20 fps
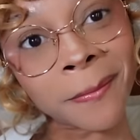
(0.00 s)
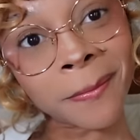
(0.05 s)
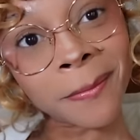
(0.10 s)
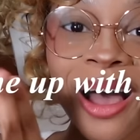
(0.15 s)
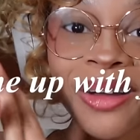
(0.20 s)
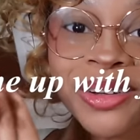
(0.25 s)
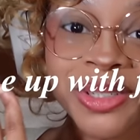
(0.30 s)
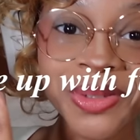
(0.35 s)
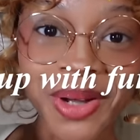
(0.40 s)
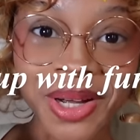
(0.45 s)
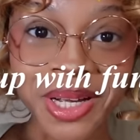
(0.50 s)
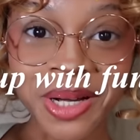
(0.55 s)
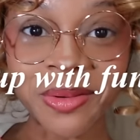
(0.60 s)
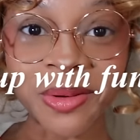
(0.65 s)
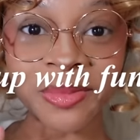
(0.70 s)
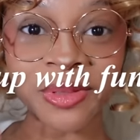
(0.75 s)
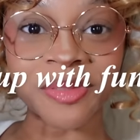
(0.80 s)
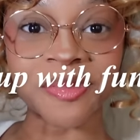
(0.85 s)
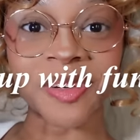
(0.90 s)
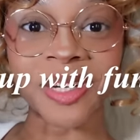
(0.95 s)
How do I come
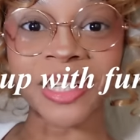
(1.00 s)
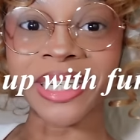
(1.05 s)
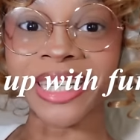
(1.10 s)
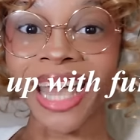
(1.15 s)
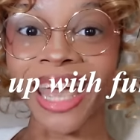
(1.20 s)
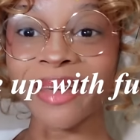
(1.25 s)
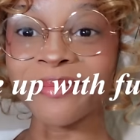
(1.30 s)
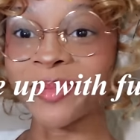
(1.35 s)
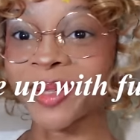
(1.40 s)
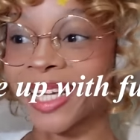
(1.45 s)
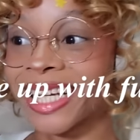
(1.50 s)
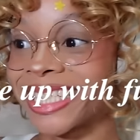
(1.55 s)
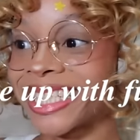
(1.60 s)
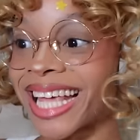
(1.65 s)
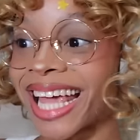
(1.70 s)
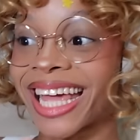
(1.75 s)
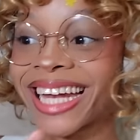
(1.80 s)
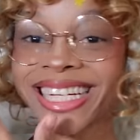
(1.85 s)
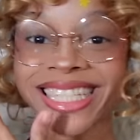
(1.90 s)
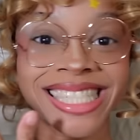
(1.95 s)
up with fun gameplays?
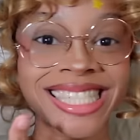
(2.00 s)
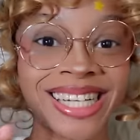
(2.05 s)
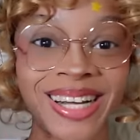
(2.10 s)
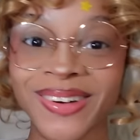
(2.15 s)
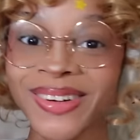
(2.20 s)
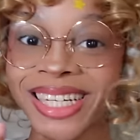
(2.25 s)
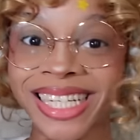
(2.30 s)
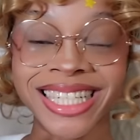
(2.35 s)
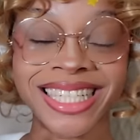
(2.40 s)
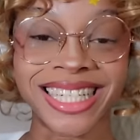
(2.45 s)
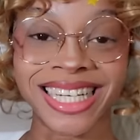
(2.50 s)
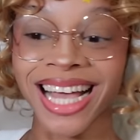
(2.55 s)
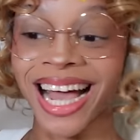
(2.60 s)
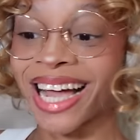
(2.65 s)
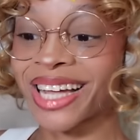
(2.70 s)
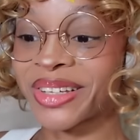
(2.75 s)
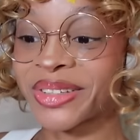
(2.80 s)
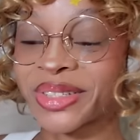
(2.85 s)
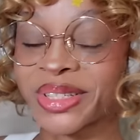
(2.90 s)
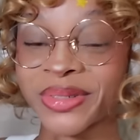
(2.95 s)
It is so easy.
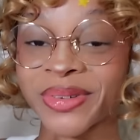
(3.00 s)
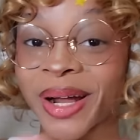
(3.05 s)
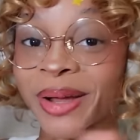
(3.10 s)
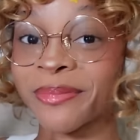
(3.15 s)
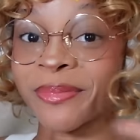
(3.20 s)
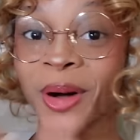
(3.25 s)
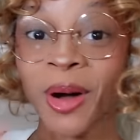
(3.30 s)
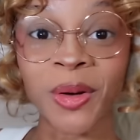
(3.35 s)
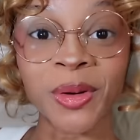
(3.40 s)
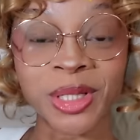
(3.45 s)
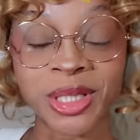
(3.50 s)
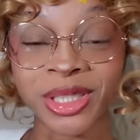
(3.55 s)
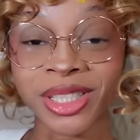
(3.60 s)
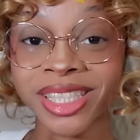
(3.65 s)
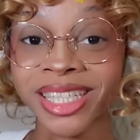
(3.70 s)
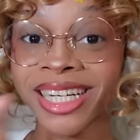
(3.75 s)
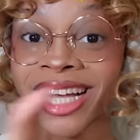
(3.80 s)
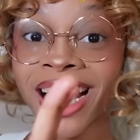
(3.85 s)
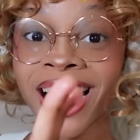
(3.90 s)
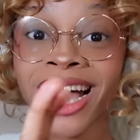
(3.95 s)
I used to write
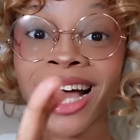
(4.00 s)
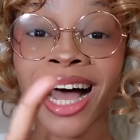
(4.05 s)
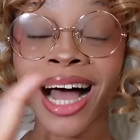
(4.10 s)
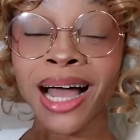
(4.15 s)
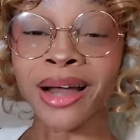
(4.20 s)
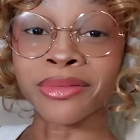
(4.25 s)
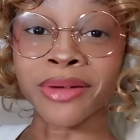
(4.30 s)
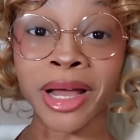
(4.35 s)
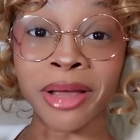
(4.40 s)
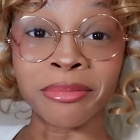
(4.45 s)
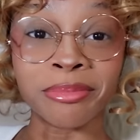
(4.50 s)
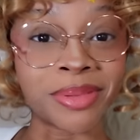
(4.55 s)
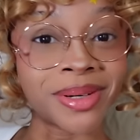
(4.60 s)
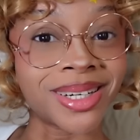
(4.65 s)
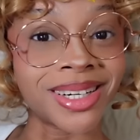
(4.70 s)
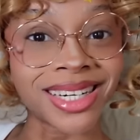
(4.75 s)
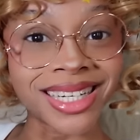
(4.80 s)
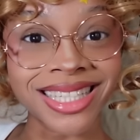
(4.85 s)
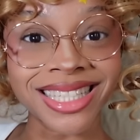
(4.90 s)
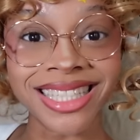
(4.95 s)
poetry, I write
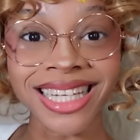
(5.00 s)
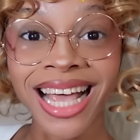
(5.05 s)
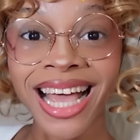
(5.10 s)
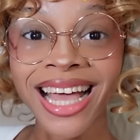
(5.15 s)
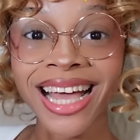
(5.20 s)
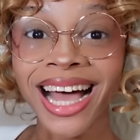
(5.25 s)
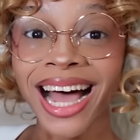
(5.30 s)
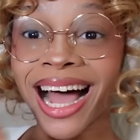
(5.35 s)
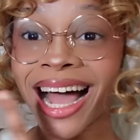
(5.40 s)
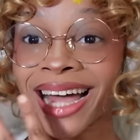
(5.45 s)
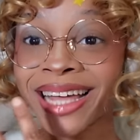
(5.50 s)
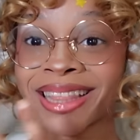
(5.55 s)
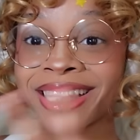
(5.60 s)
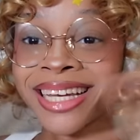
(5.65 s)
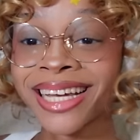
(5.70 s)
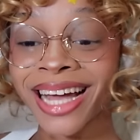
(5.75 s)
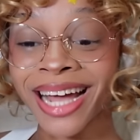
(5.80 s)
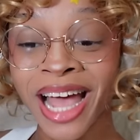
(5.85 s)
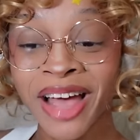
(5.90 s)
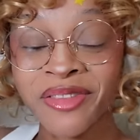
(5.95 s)
books. I
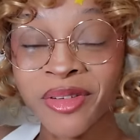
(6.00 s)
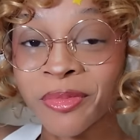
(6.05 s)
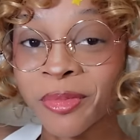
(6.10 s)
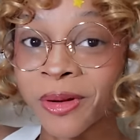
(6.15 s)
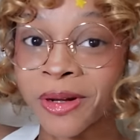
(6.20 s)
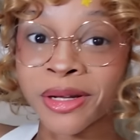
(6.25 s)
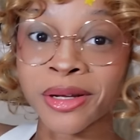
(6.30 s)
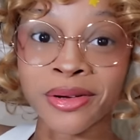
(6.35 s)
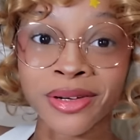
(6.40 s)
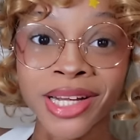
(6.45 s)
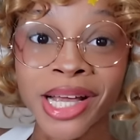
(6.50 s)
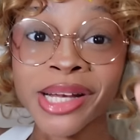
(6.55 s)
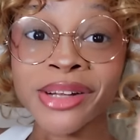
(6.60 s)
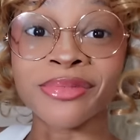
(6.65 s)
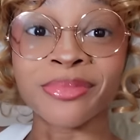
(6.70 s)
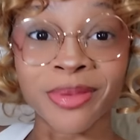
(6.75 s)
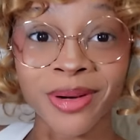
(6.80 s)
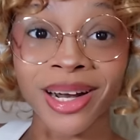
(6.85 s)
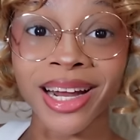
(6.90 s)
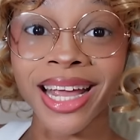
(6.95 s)
think I have a pretty
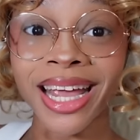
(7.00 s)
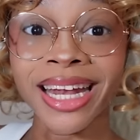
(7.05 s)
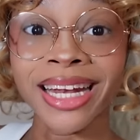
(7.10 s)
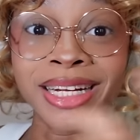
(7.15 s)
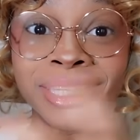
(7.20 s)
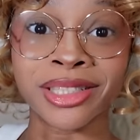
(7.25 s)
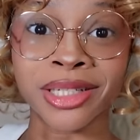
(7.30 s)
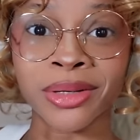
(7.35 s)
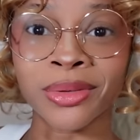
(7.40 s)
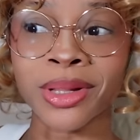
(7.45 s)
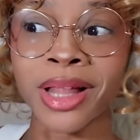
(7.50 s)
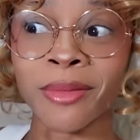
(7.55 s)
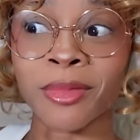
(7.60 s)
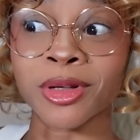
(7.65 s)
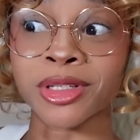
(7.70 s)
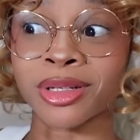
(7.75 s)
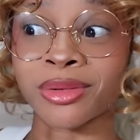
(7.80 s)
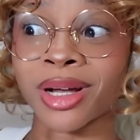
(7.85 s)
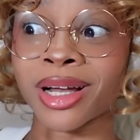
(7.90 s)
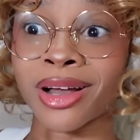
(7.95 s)
creative brain. In general, I'm
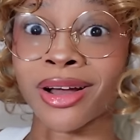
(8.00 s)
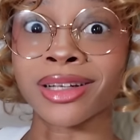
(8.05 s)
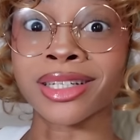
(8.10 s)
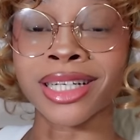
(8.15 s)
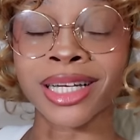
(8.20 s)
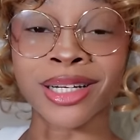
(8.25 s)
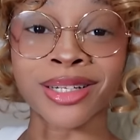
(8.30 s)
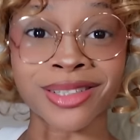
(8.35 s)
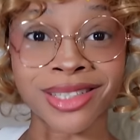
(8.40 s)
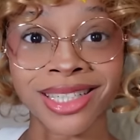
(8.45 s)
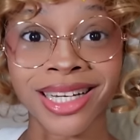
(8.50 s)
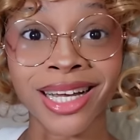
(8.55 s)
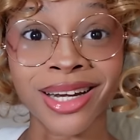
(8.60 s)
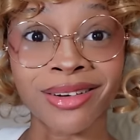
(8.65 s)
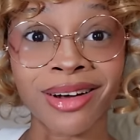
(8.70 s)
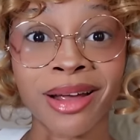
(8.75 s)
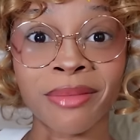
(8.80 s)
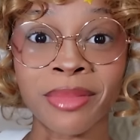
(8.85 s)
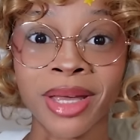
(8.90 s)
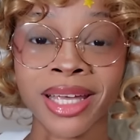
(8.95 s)
also a content
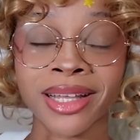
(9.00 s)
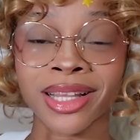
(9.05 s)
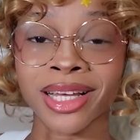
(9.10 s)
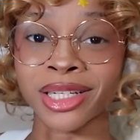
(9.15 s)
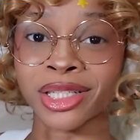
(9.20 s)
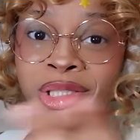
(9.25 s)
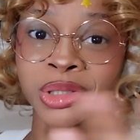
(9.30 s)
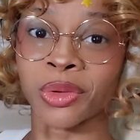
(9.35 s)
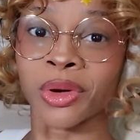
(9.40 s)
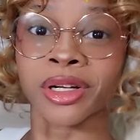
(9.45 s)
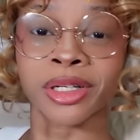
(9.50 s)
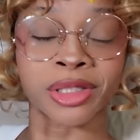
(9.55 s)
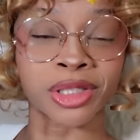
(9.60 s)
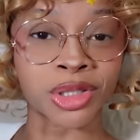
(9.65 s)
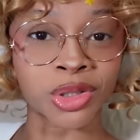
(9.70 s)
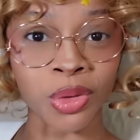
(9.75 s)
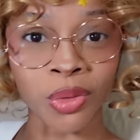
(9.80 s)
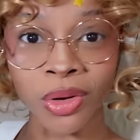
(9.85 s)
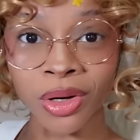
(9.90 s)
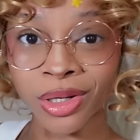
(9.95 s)
creator. I make like short
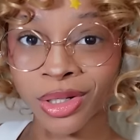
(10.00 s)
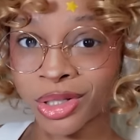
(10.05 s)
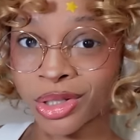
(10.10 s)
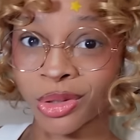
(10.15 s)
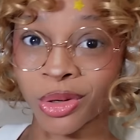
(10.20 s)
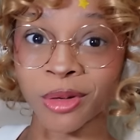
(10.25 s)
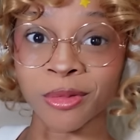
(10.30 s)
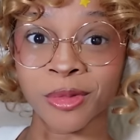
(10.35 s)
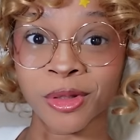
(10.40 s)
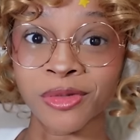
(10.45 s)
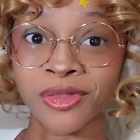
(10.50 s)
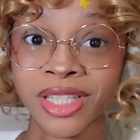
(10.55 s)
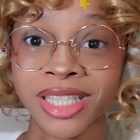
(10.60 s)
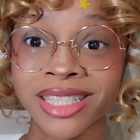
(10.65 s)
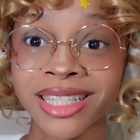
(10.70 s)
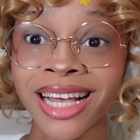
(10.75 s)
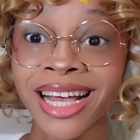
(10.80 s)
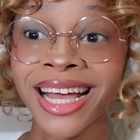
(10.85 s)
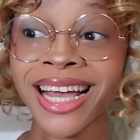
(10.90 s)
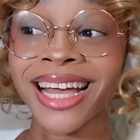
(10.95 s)
stories, short
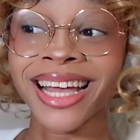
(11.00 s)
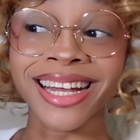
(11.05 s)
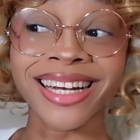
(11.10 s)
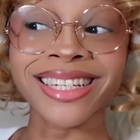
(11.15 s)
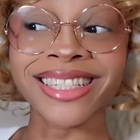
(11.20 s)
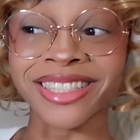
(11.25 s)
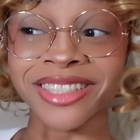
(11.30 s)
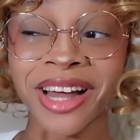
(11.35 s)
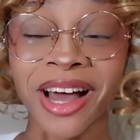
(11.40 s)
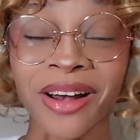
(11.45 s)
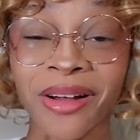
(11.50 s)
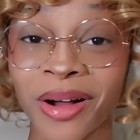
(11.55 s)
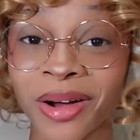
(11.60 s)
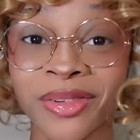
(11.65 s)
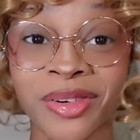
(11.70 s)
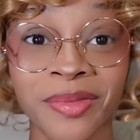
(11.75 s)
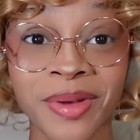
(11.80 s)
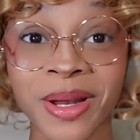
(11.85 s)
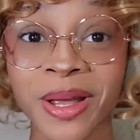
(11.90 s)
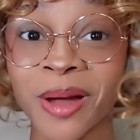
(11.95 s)
movies. It is not hard
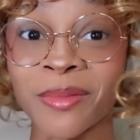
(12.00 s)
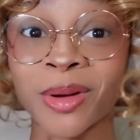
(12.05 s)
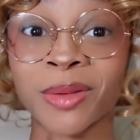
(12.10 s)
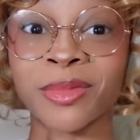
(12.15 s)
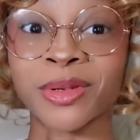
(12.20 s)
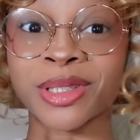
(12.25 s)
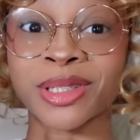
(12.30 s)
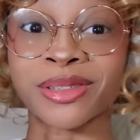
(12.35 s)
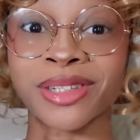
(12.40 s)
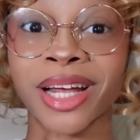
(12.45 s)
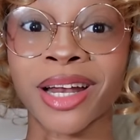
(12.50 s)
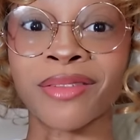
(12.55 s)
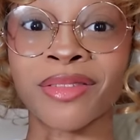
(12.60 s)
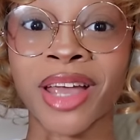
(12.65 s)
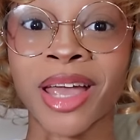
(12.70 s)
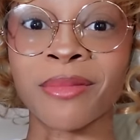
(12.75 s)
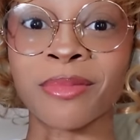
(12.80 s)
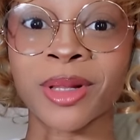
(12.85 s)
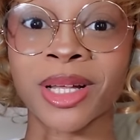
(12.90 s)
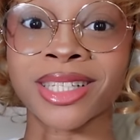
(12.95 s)
for me to come up with creative
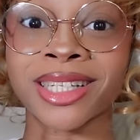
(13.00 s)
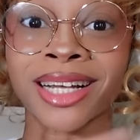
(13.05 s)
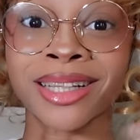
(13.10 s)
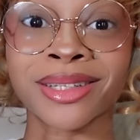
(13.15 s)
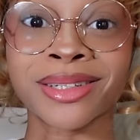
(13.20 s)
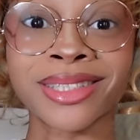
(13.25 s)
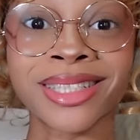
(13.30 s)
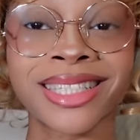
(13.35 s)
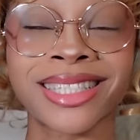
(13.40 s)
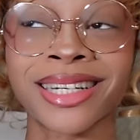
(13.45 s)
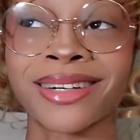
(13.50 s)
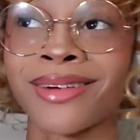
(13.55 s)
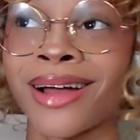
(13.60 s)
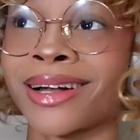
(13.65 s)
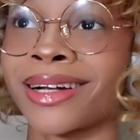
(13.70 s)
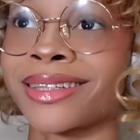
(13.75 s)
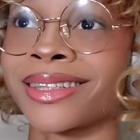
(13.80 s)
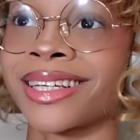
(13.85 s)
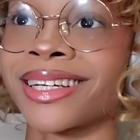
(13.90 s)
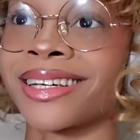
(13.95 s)
gameplays. I literally sit
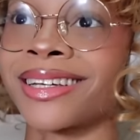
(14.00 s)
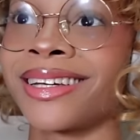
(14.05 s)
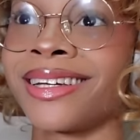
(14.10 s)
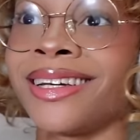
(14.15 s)
around and think